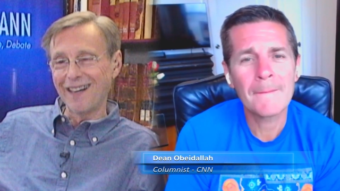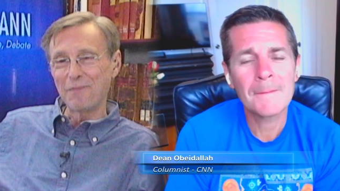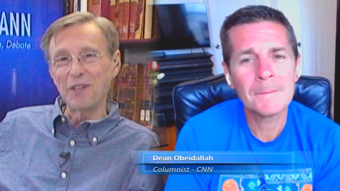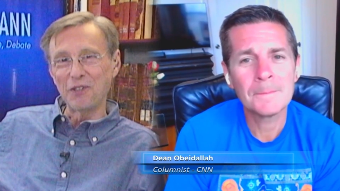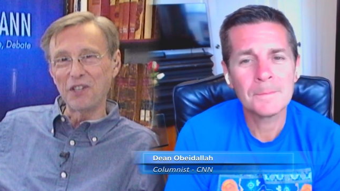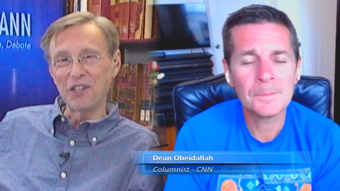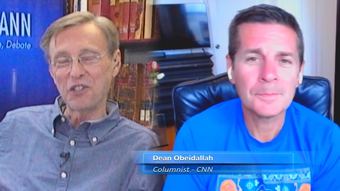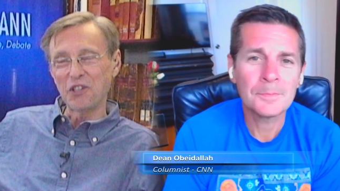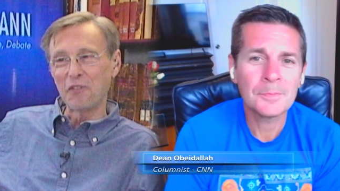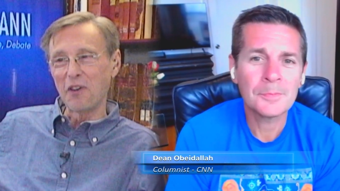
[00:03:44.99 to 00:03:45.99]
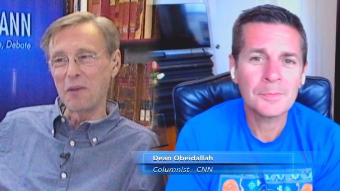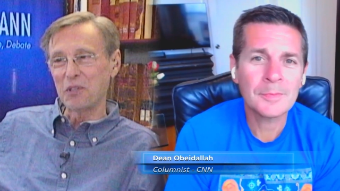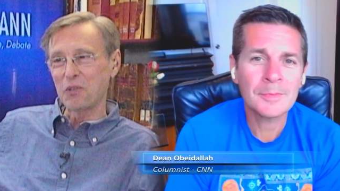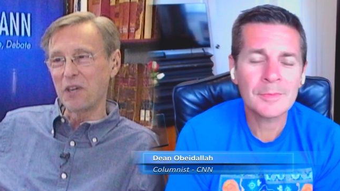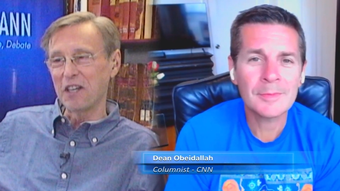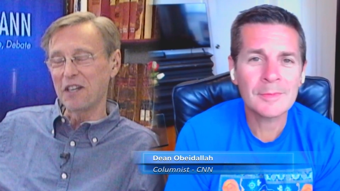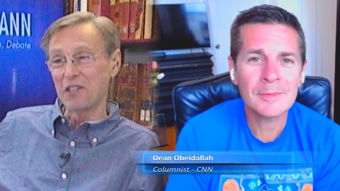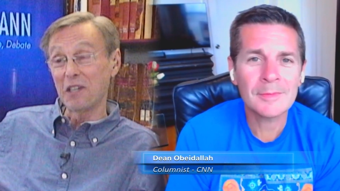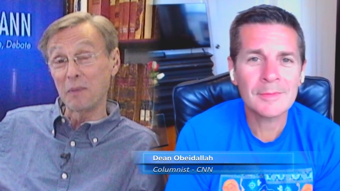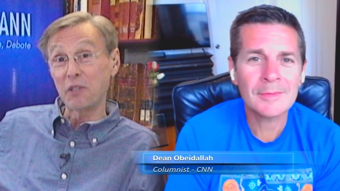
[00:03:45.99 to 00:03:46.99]
Speaker 1: I've been doing this show for almost 20
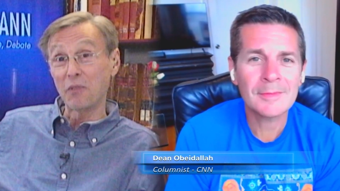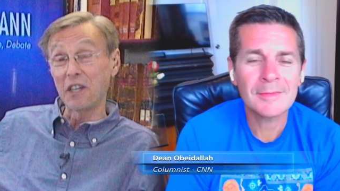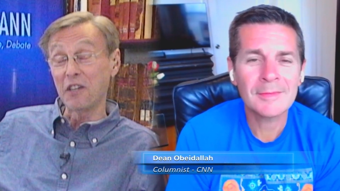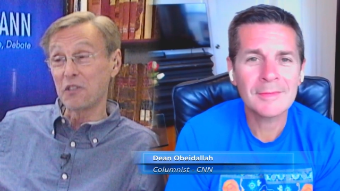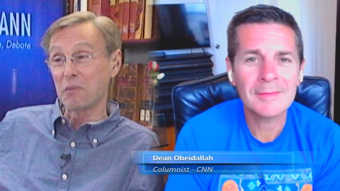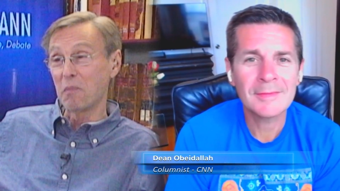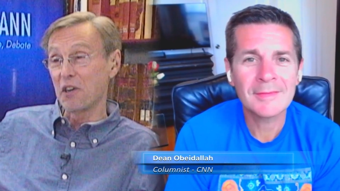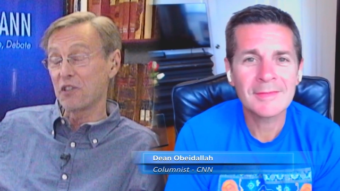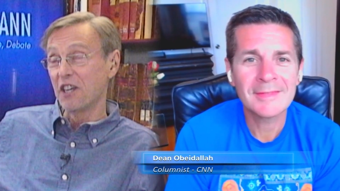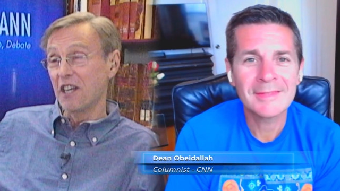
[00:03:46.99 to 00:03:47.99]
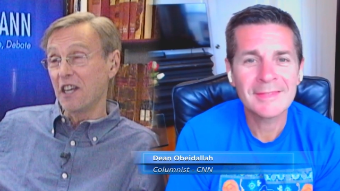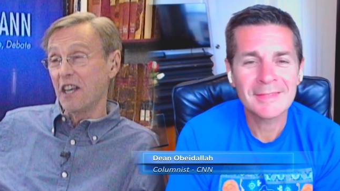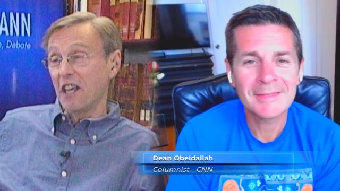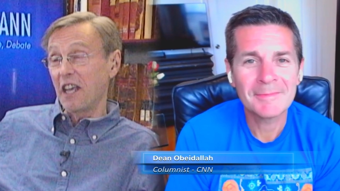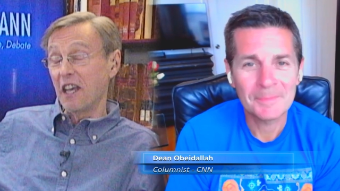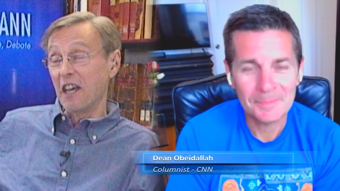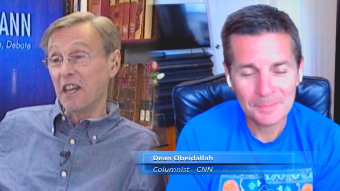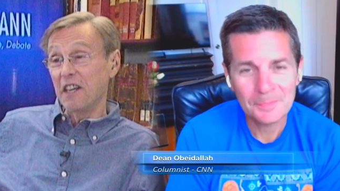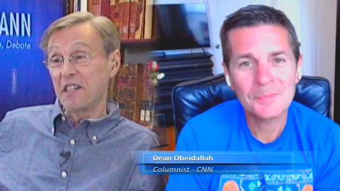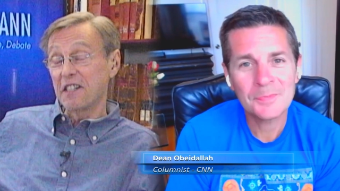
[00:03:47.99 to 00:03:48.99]
years. It'll be 20 years in March.
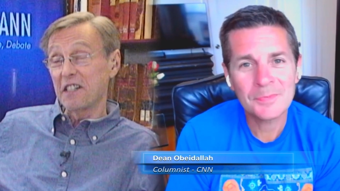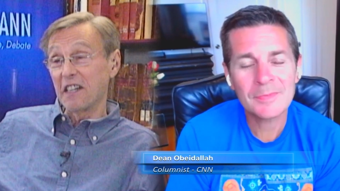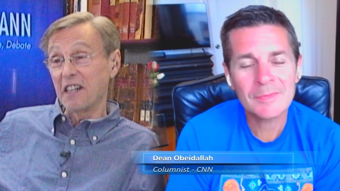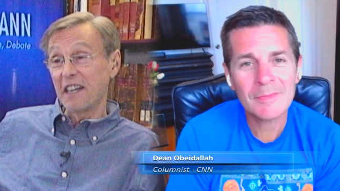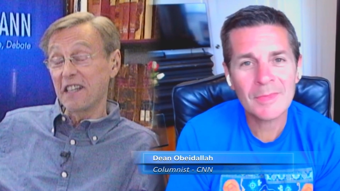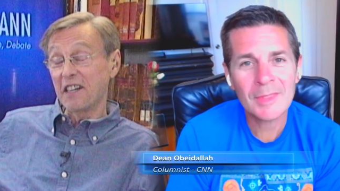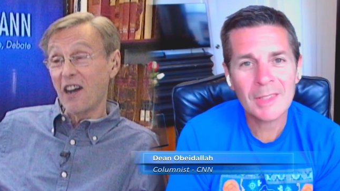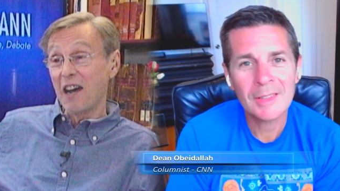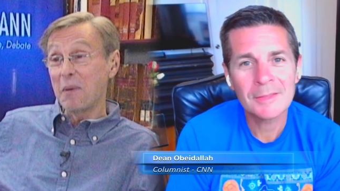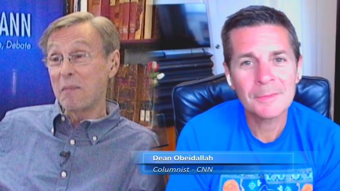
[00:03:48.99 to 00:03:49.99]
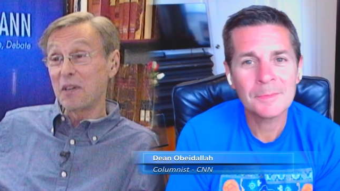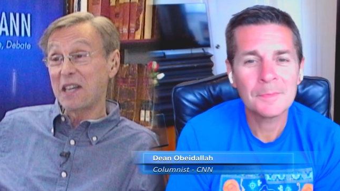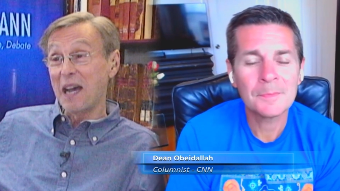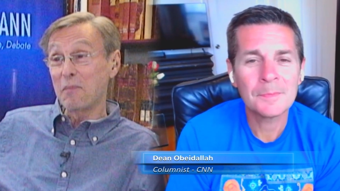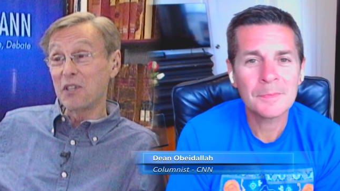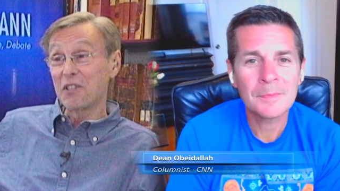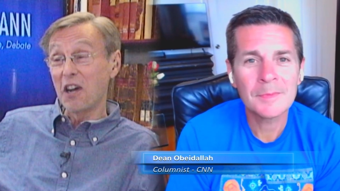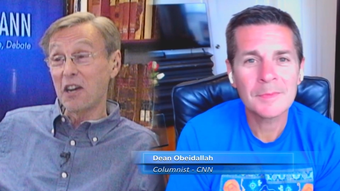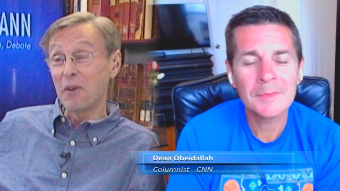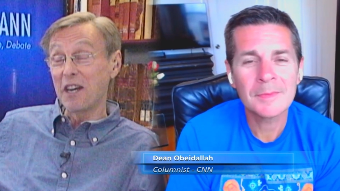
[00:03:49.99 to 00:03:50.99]
And, you know, I remember a time when
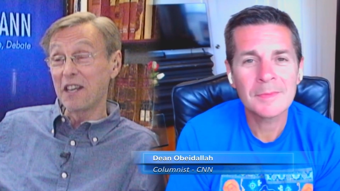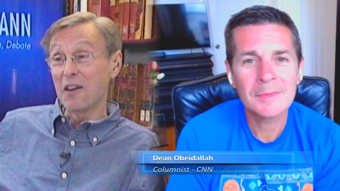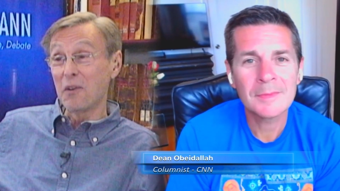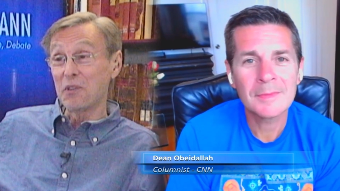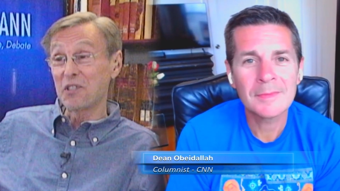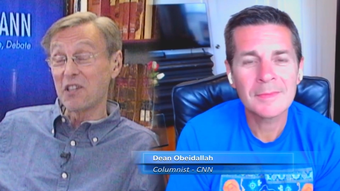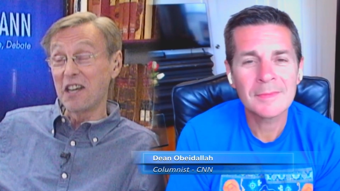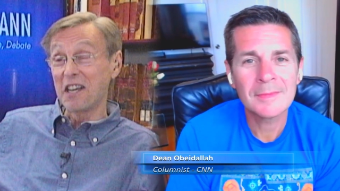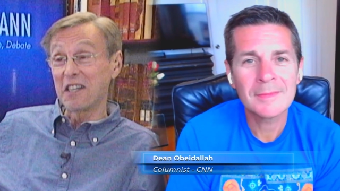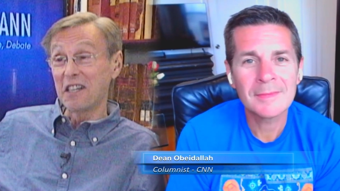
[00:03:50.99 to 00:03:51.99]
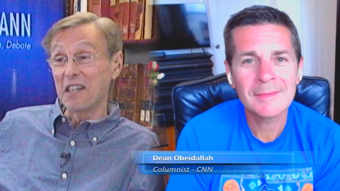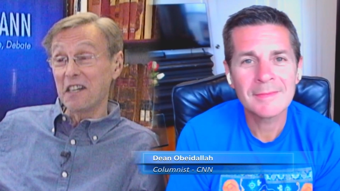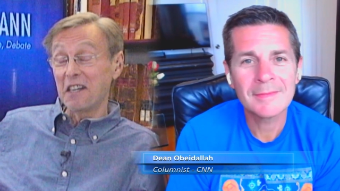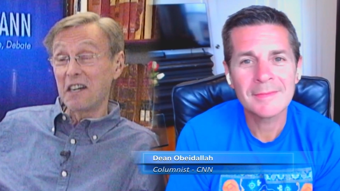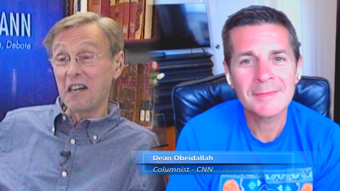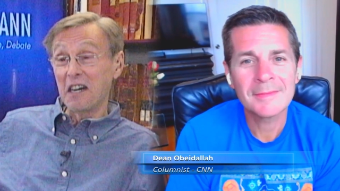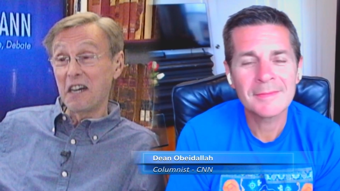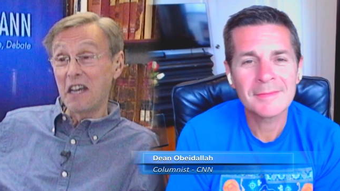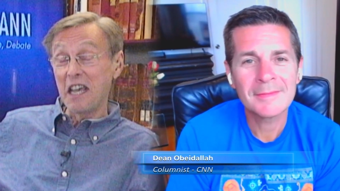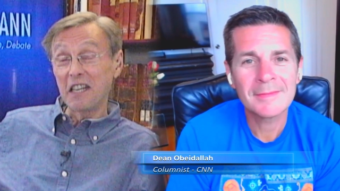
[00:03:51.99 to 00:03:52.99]
talk radio was like,
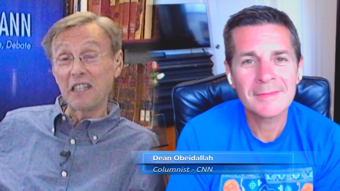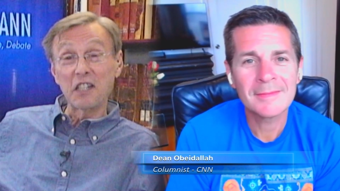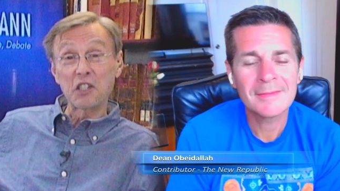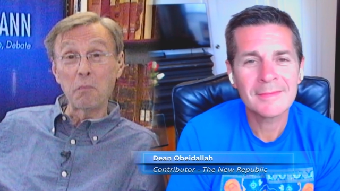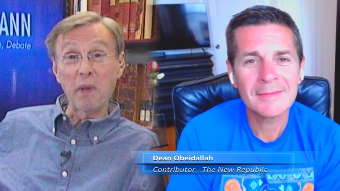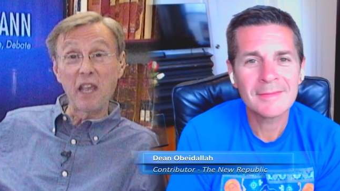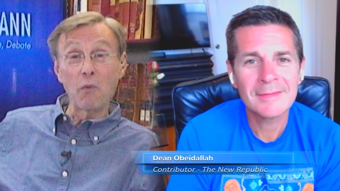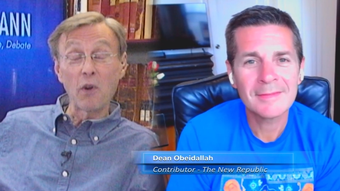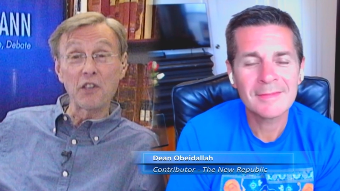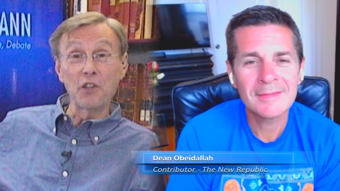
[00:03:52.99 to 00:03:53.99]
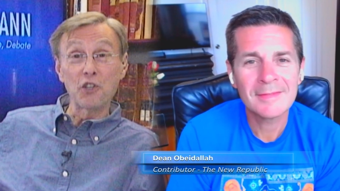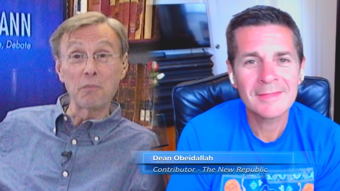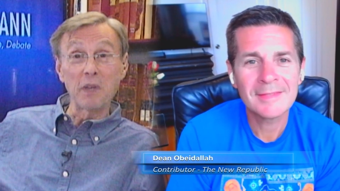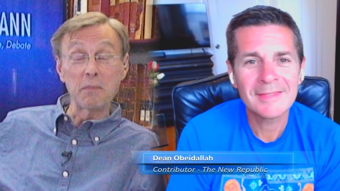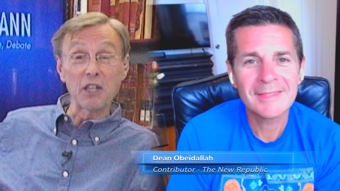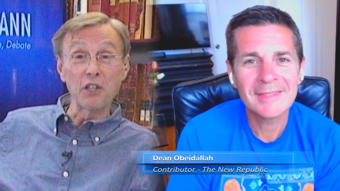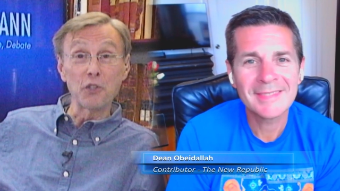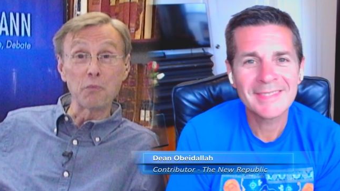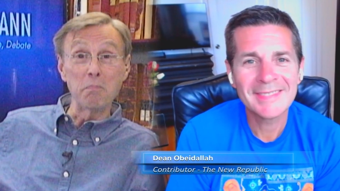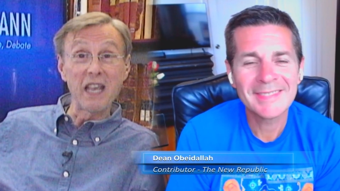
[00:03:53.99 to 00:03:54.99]
hey, let's debate whether you should be able to
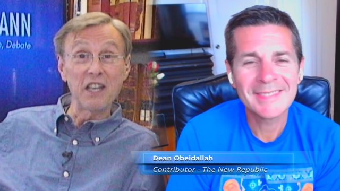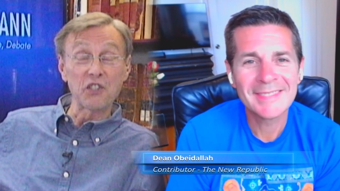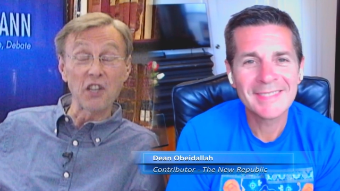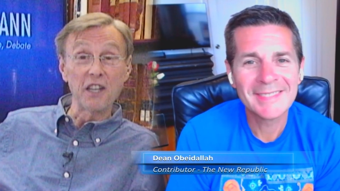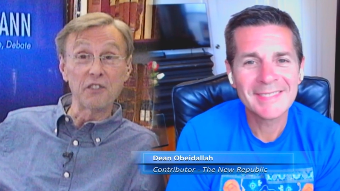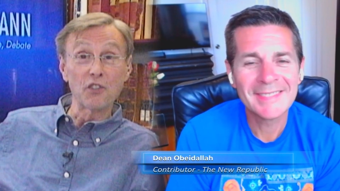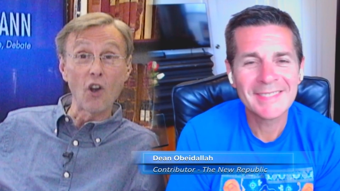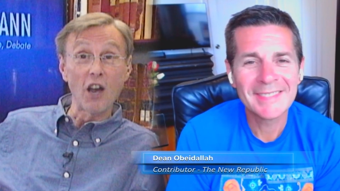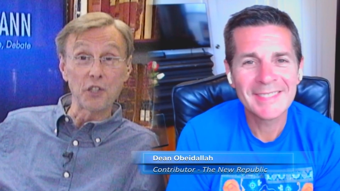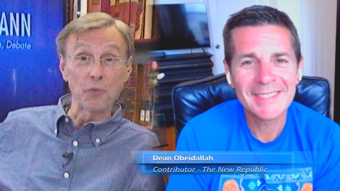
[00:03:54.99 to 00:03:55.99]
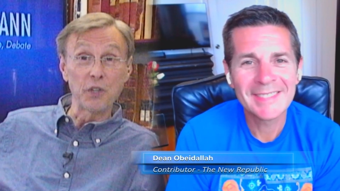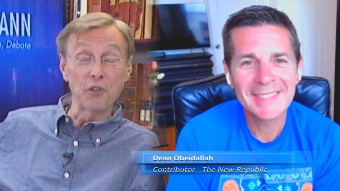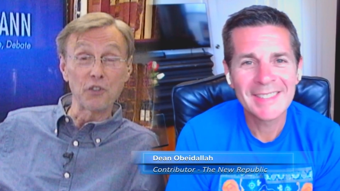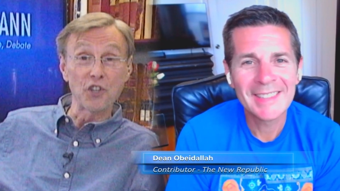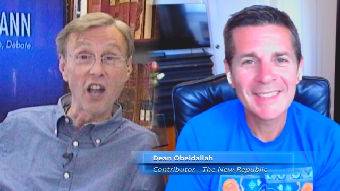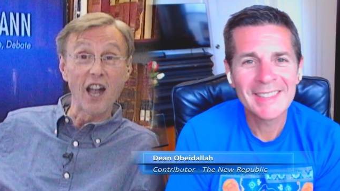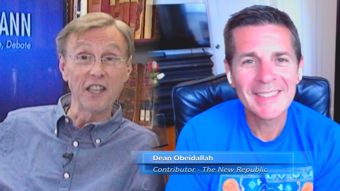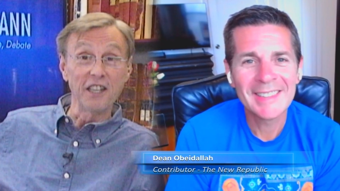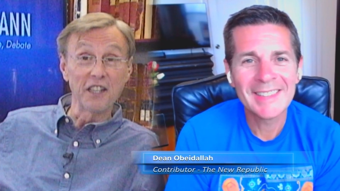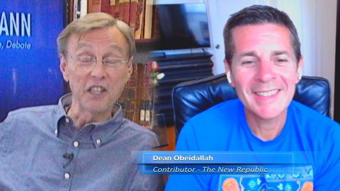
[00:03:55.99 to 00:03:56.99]
use mace on dogs when you're
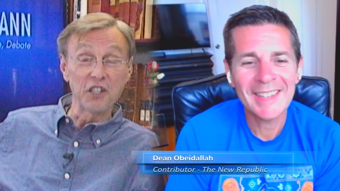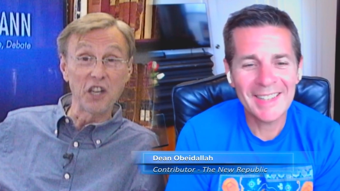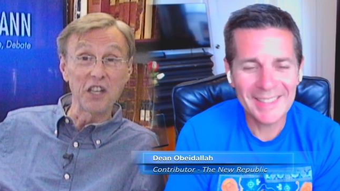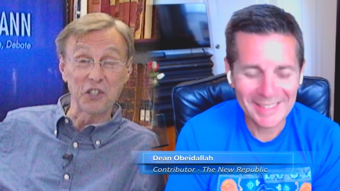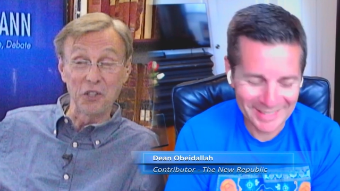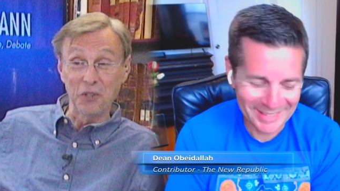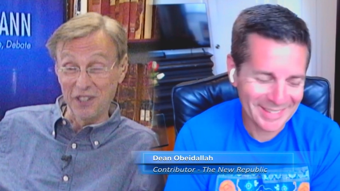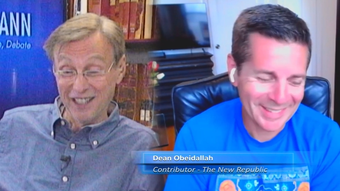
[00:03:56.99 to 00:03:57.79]
jogging and they chase you.